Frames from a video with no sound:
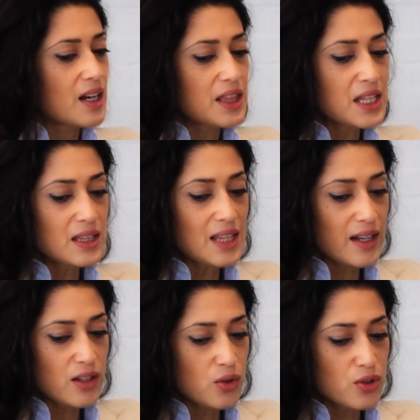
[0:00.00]
And I think
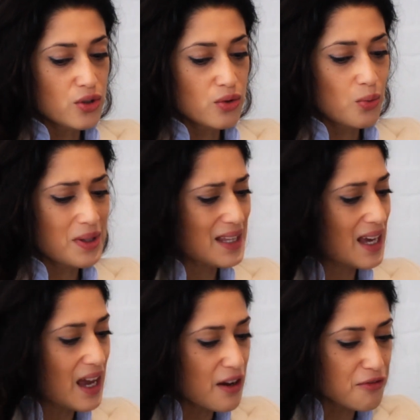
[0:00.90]
that you do with
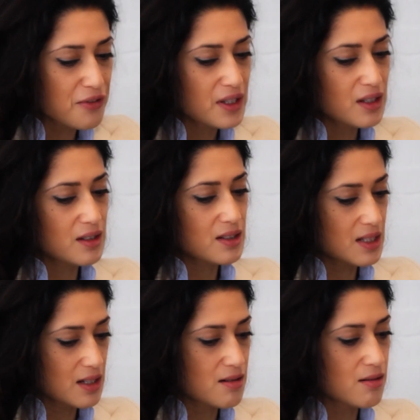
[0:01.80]
every
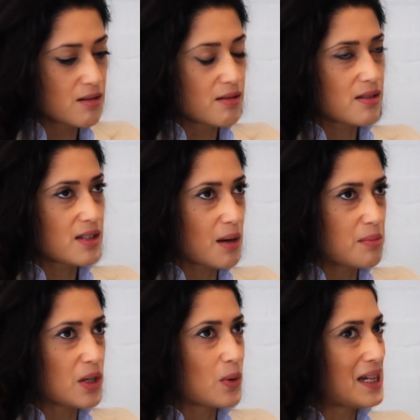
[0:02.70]
single
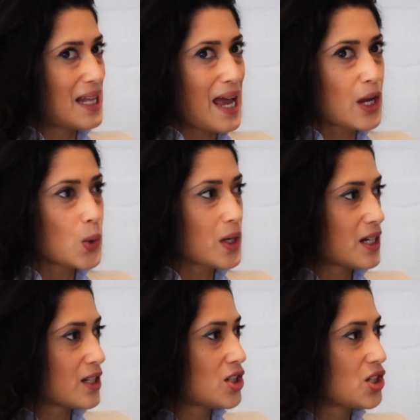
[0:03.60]
subject, with
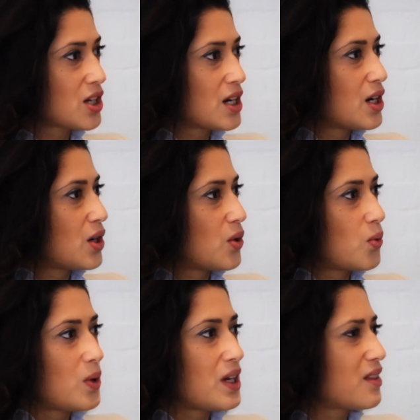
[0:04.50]
language,
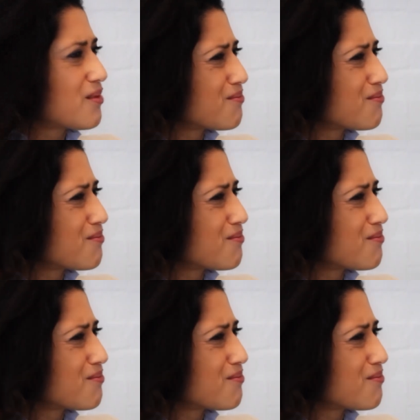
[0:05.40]
with,